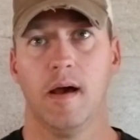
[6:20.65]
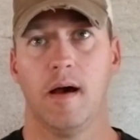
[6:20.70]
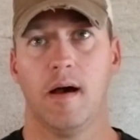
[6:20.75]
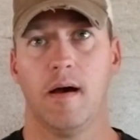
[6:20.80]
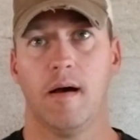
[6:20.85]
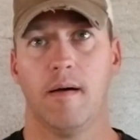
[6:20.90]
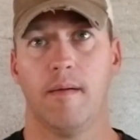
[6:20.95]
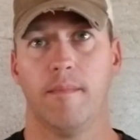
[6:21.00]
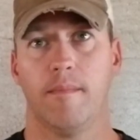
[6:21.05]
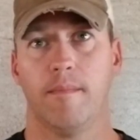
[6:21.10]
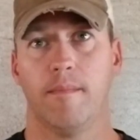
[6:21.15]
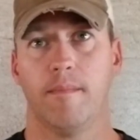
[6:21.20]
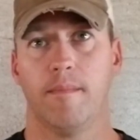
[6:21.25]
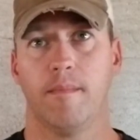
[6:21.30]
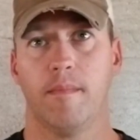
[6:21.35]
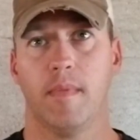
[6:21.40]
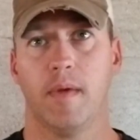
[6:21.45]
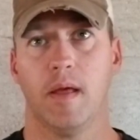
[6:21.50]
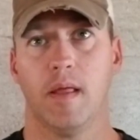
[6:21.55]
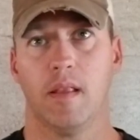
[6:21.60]
um,
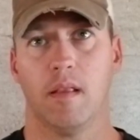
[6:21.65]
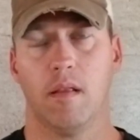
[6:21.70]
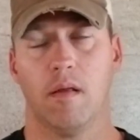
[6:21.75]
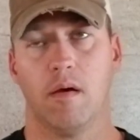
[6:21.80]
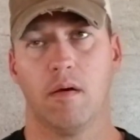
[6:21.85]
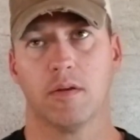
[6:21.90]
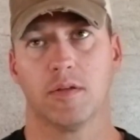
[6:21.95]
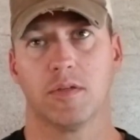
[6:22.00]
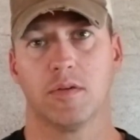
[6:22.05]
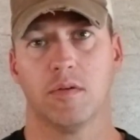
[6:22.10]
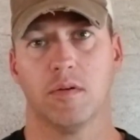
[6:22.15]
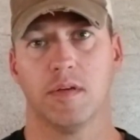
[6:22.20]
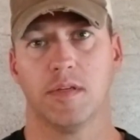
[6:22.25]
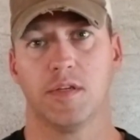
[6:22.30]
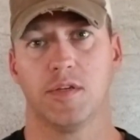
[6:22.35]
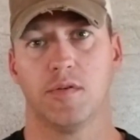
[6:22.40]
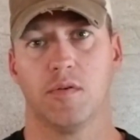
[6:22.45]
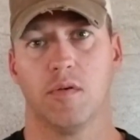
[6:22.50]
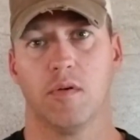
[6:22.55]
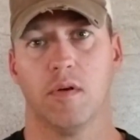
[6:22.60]
and long story
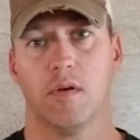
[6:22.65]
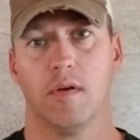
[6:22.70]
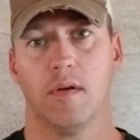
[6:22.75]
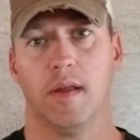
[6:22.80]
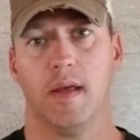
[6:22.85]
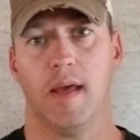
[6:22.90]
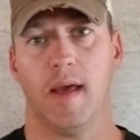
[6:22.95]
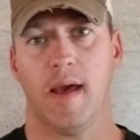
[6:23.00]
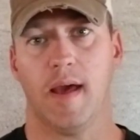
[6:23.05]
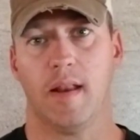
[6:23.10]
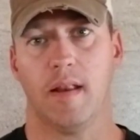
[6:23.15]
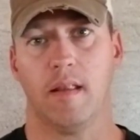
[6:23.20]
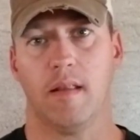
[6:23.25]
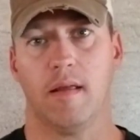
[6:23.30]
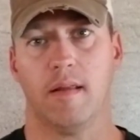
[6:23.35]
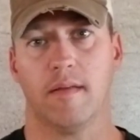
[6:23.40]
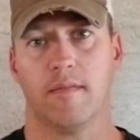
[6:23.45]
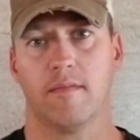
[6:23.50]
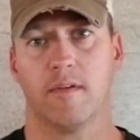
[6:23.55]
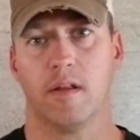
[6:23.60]
short, it had a
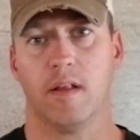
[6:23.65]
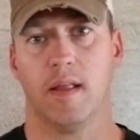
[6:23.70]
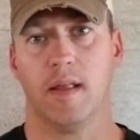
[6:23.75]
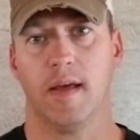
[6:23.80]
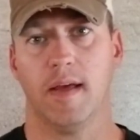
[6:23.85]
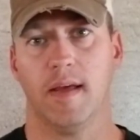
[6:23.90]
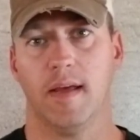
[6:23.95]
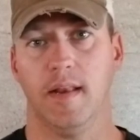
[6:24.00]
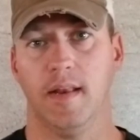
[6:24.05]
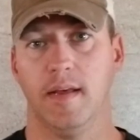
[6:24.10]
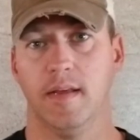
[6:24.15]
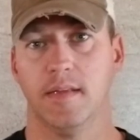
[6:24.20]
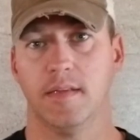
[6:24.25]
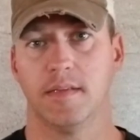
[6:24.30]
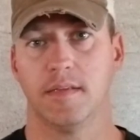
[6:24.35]
lot of clay in it.